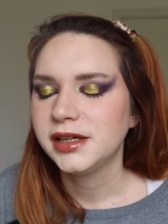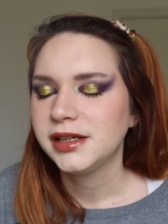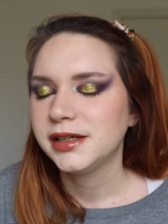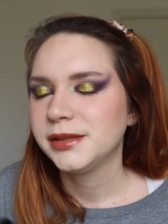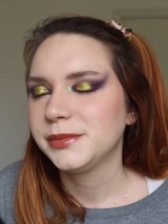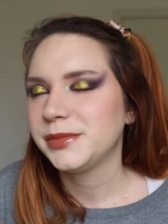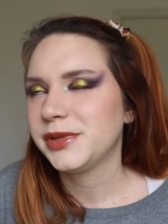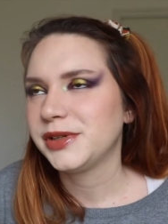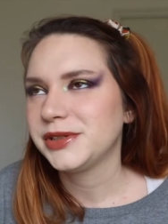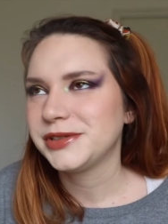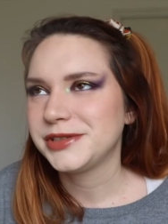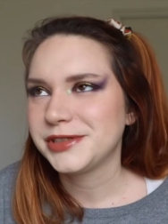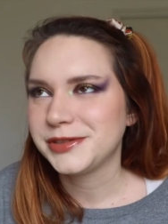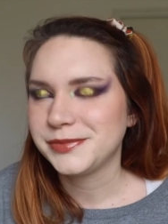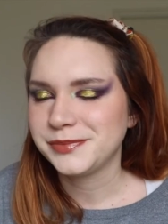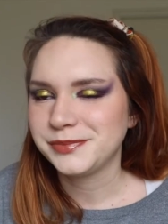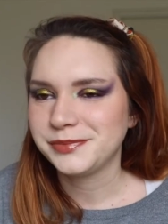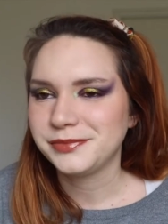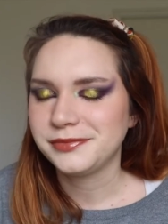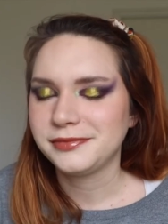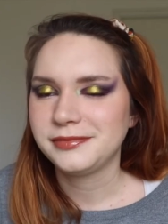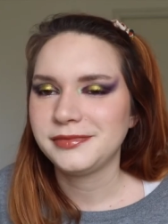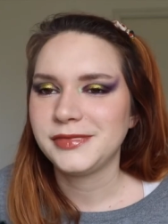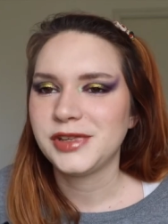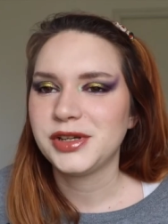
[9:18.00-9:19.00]
but
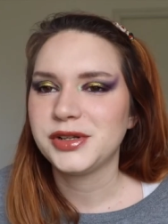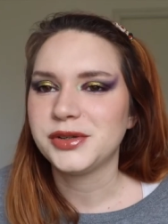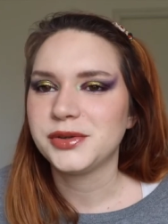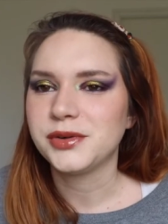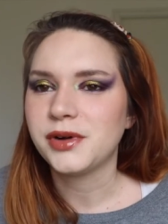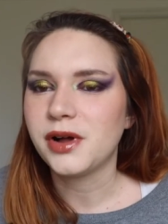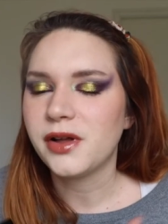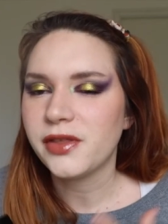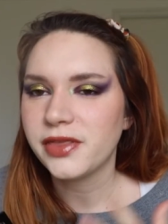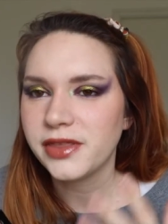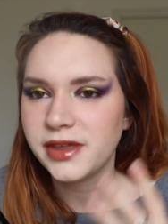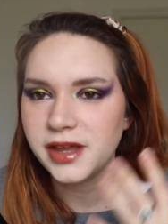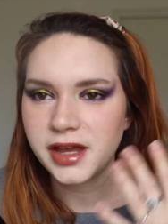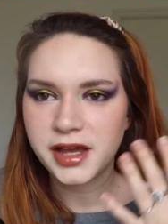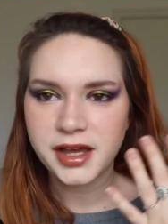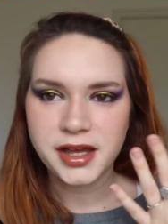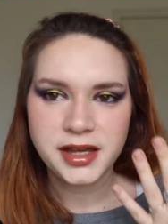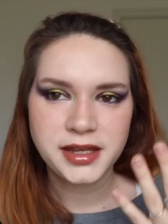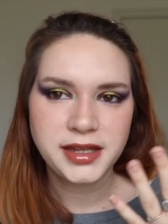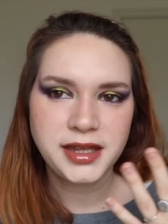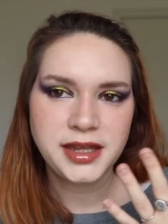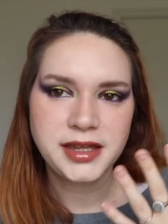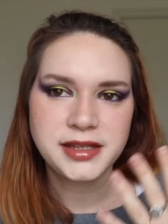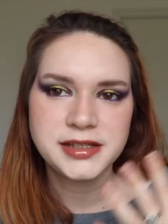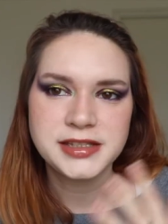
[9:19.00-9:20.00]
you know, on the
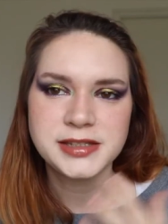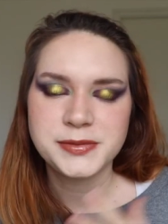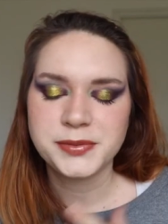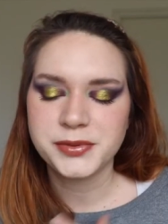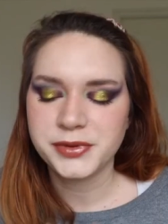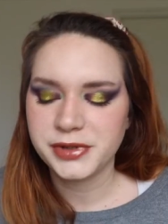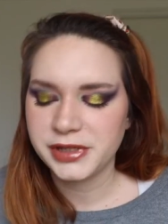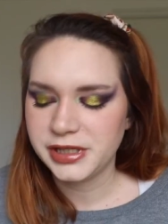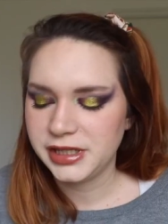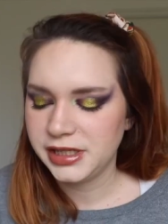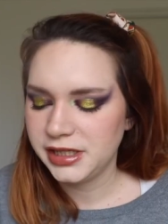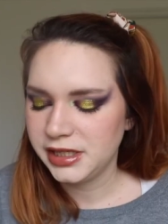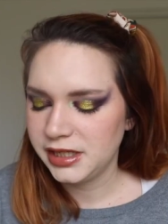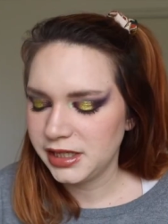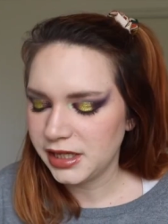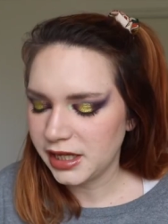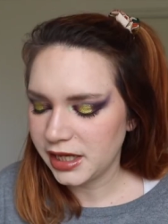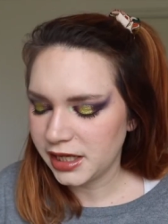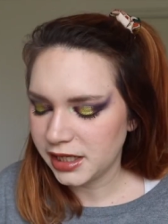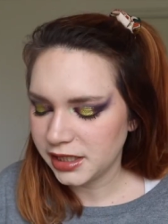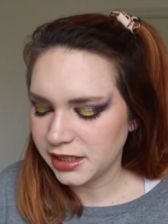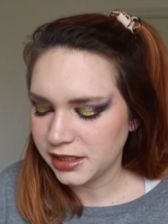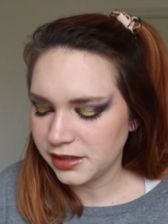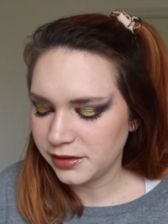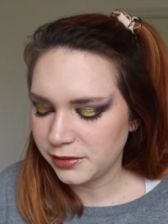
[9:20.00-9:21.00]
eye it's pretty.
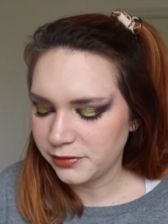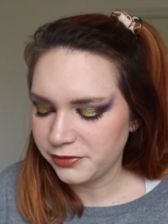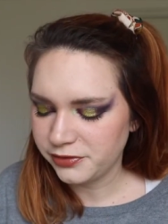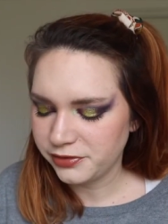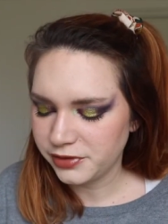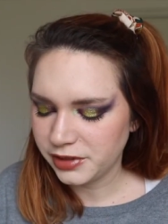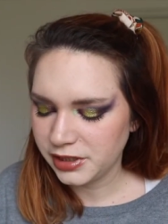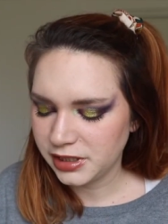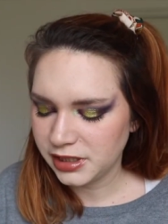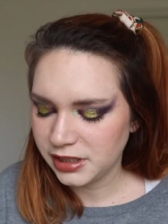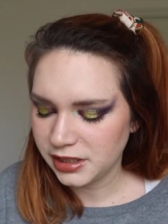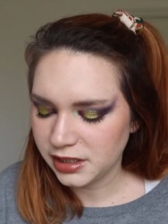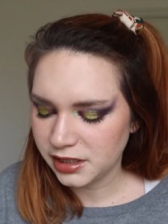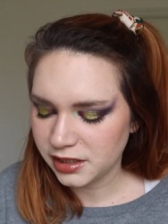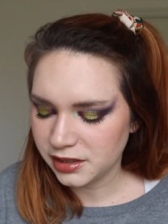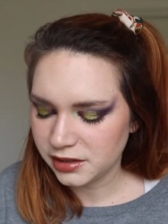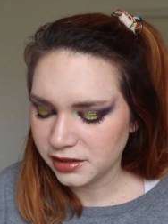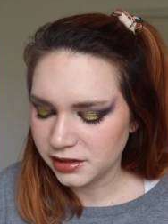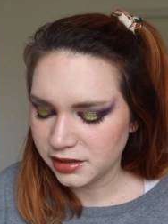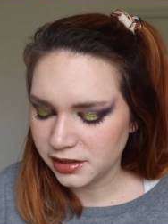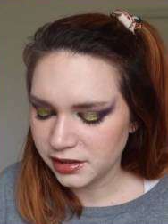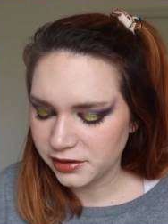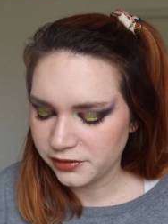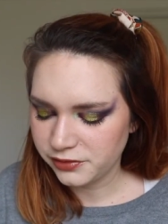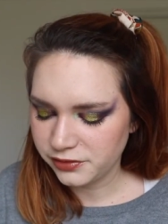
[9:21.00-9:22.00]
I freaking
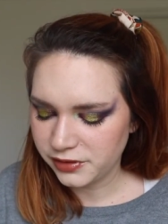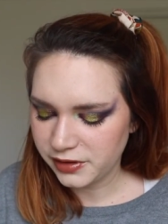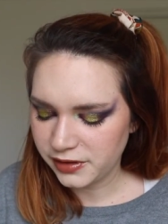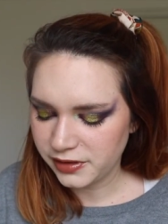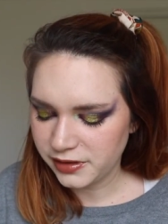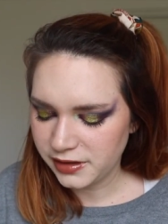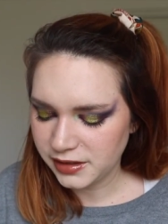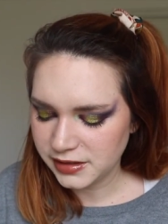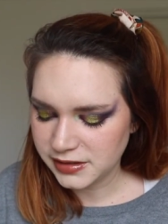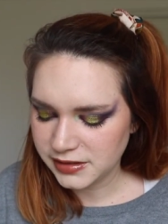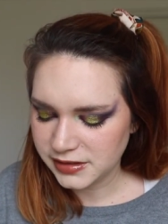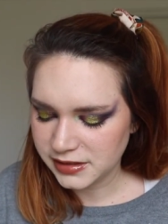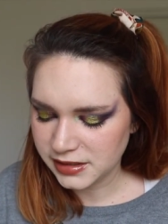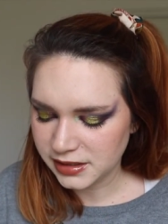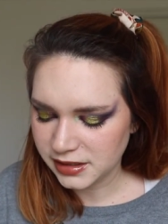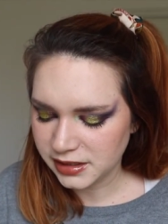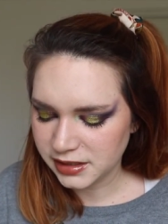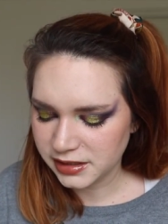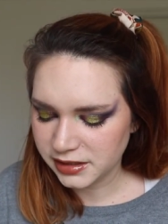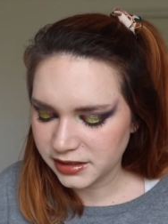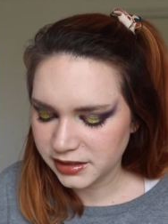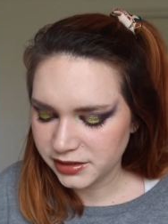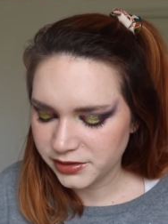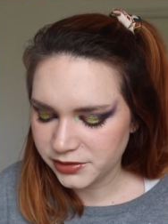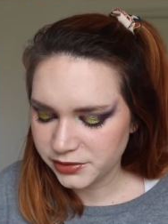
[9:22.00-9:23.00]
love this
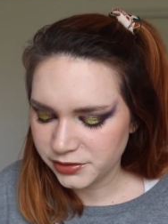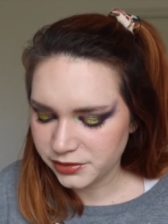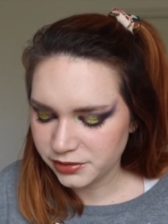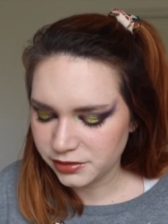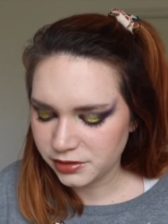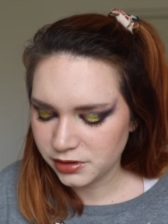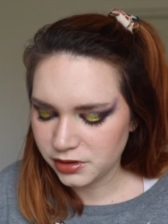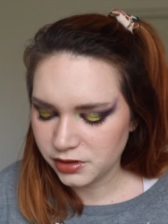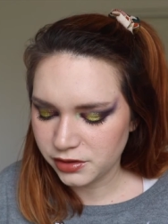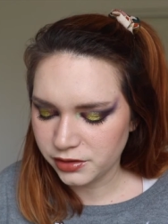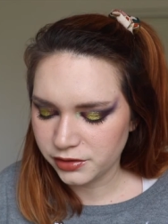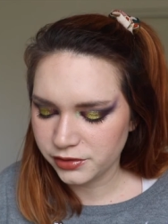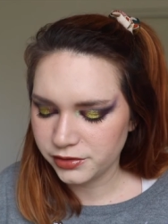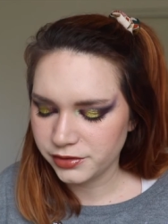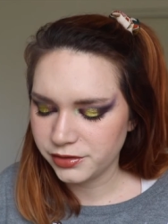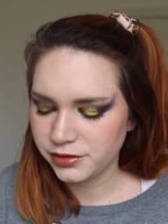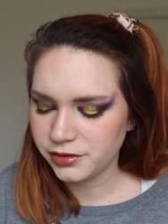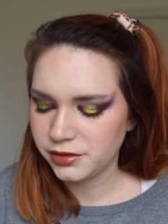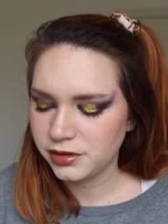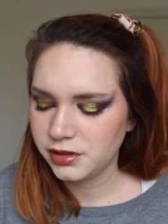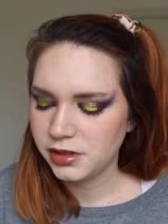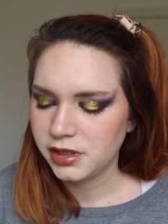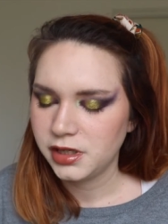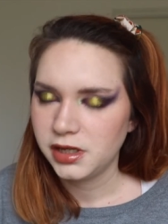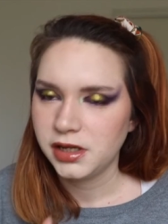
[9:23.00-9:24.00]
glitter
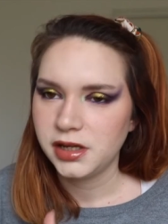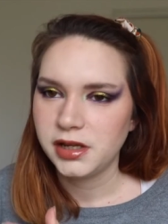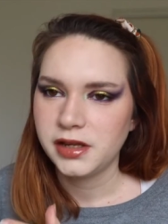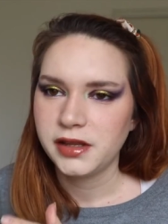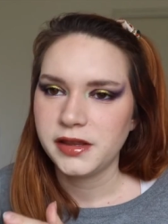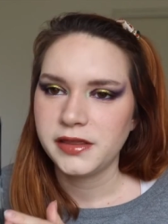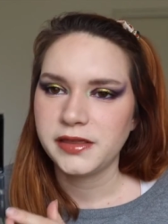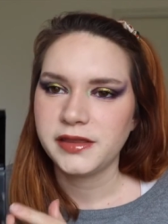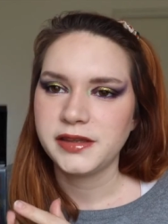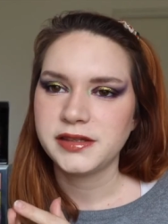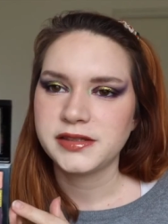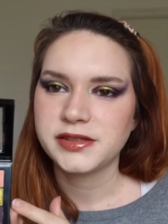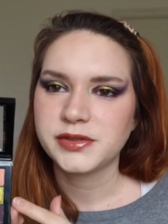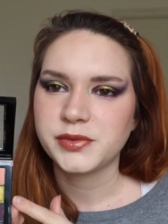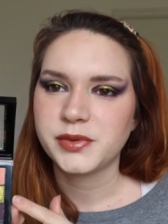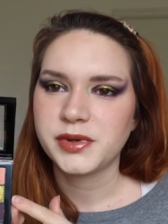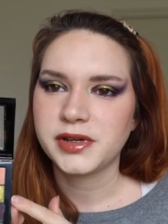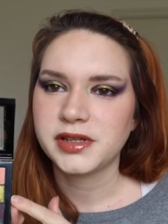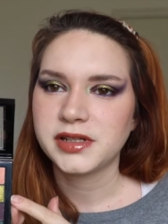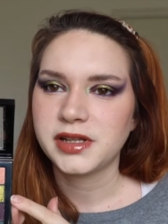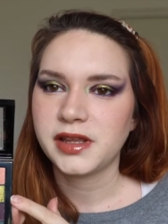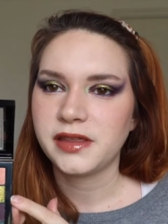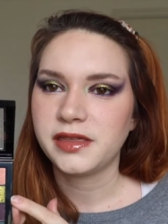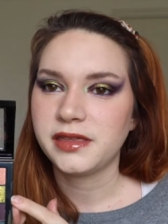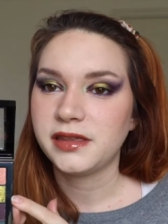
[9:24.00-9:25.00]
color. This
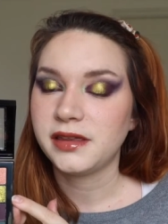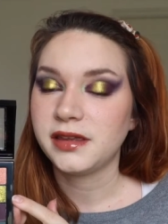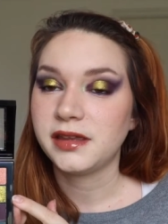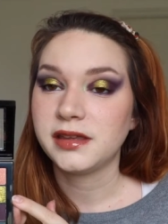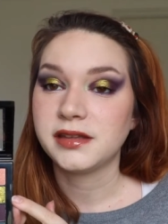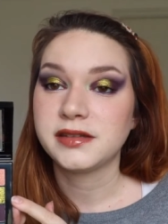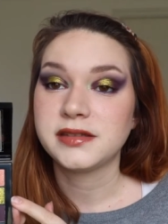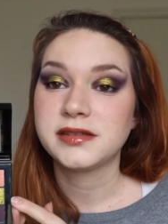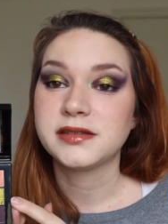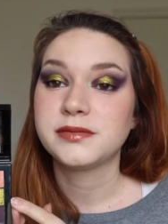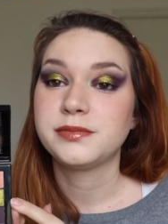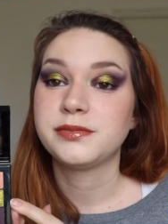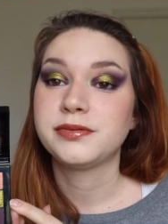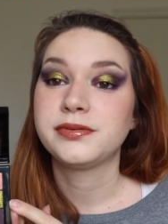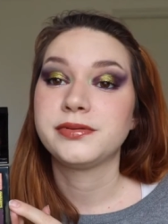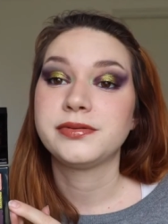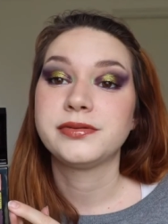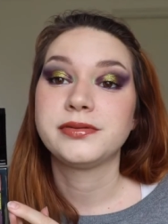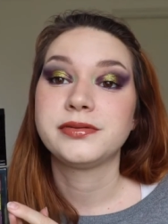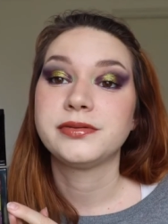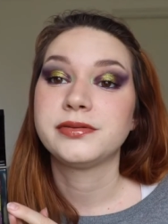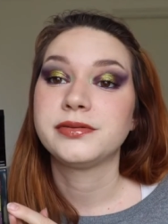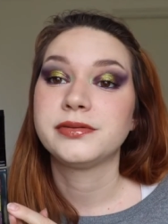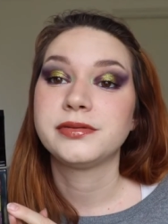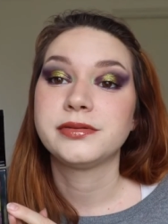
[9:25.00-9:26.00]
one, I think it's
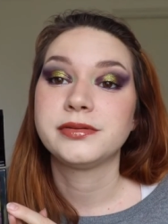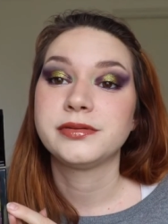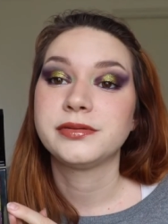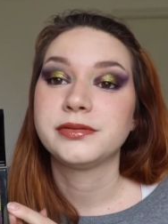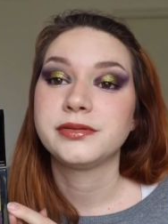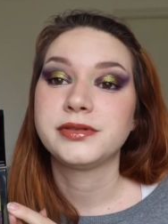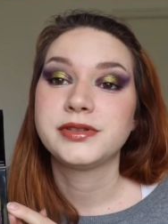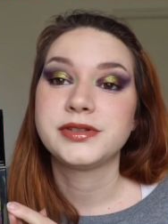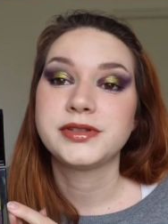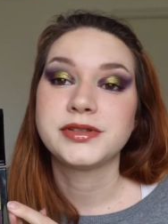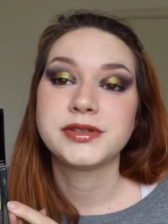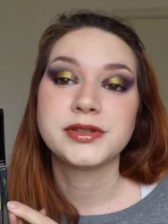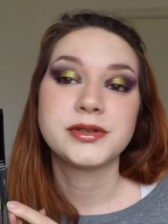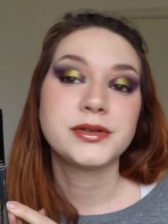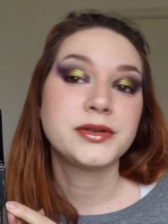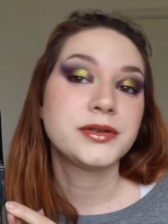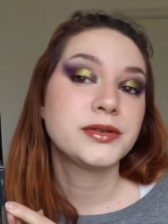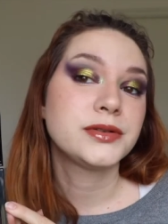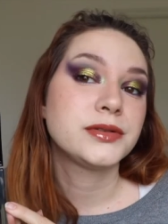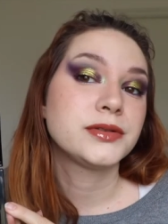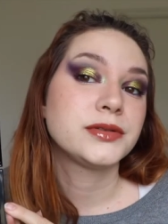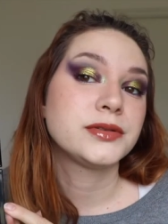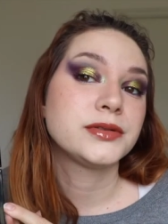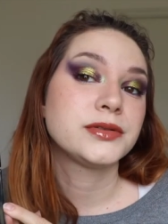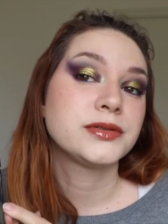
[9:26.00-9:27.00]

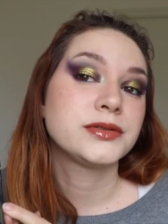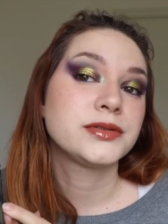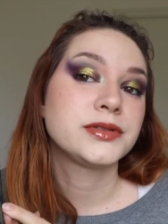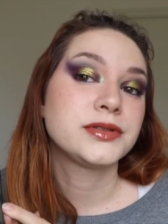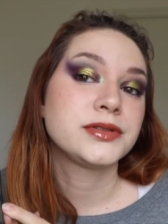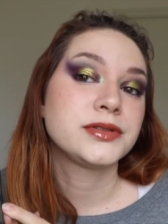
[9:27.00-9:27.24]
so